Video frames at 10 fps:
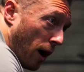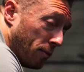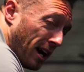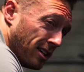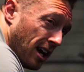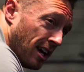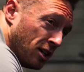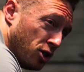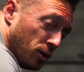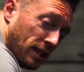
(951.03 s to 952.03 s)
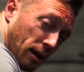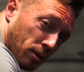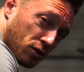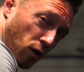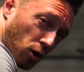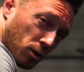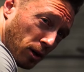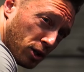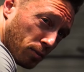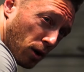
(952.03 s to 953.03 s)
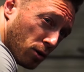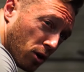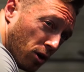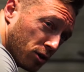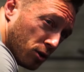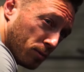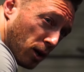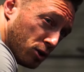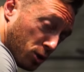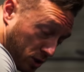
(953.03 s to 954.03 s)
I'm not doing that much volume on your protocol in the group coaching,